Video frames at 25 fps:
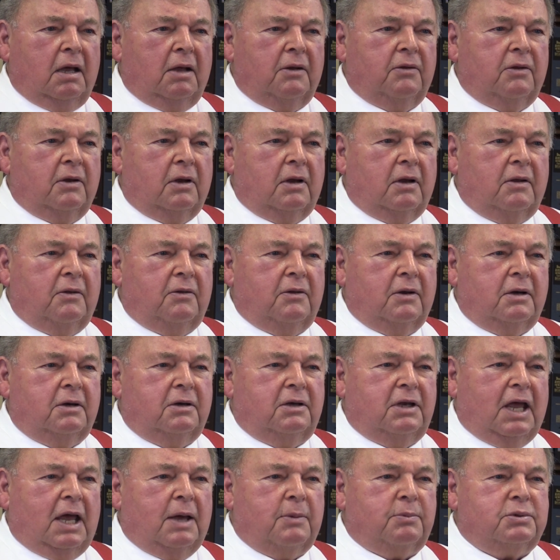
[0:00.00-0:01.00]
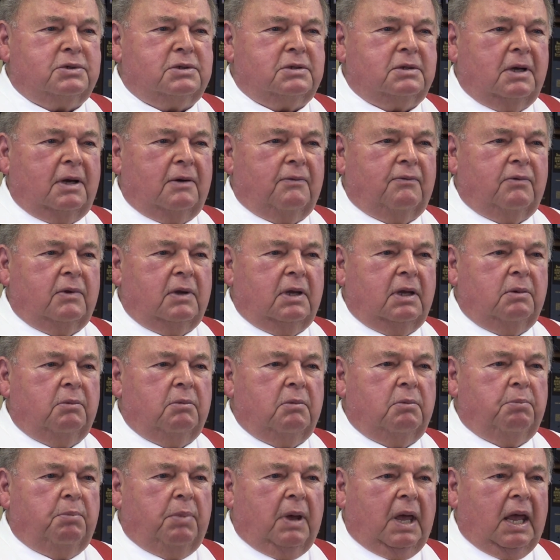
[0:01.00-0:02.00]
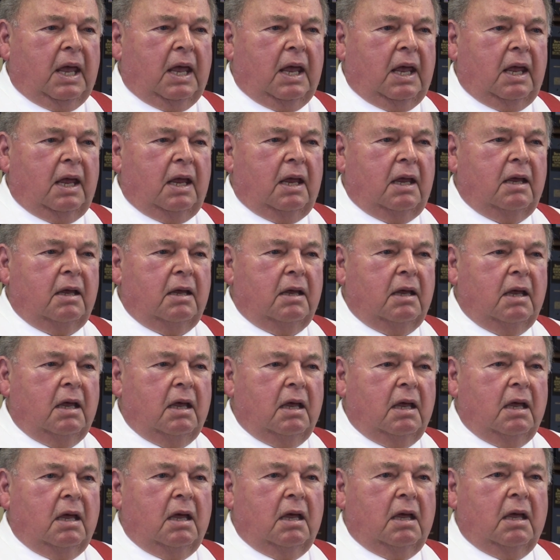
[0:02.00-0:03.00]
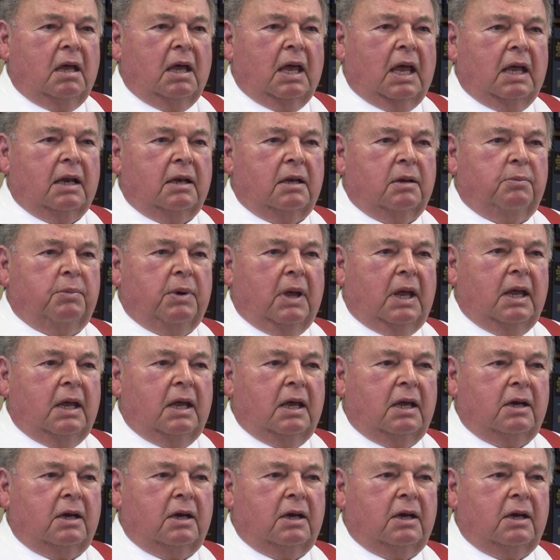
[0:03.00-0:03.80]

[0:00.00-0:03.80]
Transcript: the, the depths of the bay and the bay